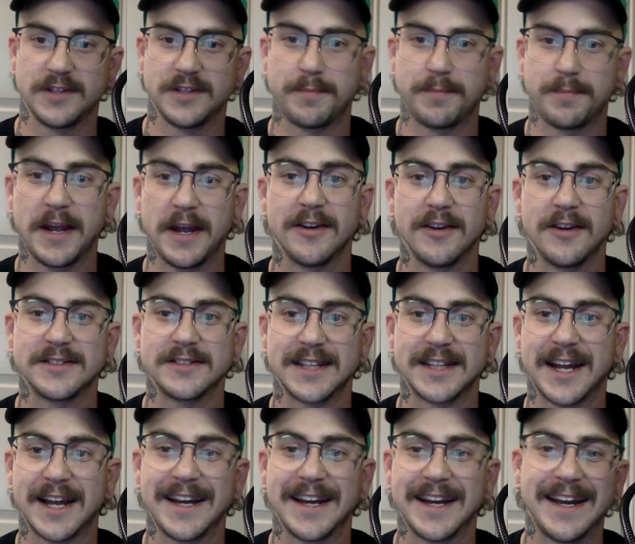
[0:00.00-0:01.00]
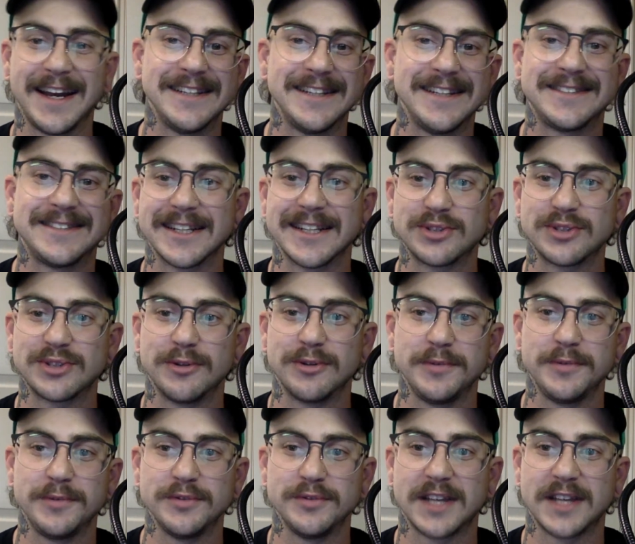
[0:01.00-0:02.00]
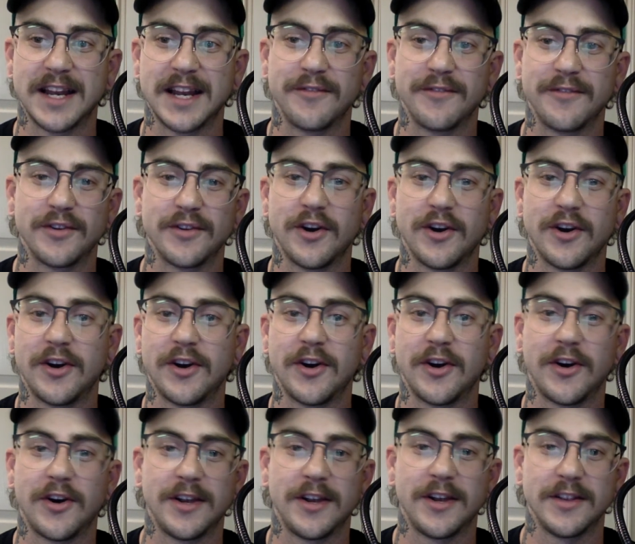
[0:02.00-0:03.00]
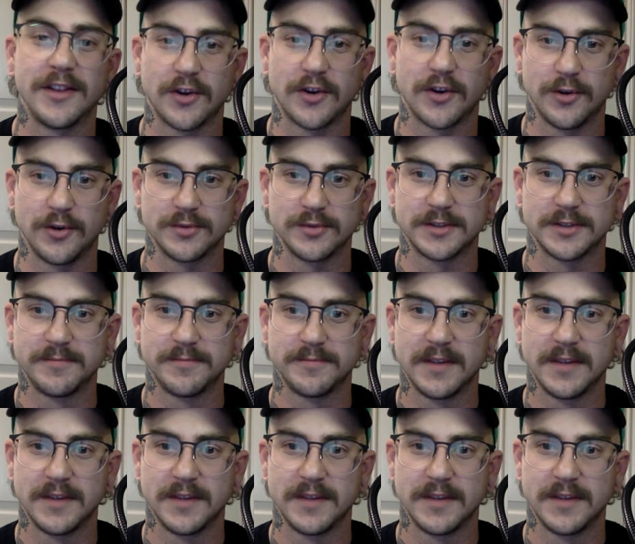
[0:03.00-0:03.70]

The parents denied any sexual abuse had ever gone on in the cult.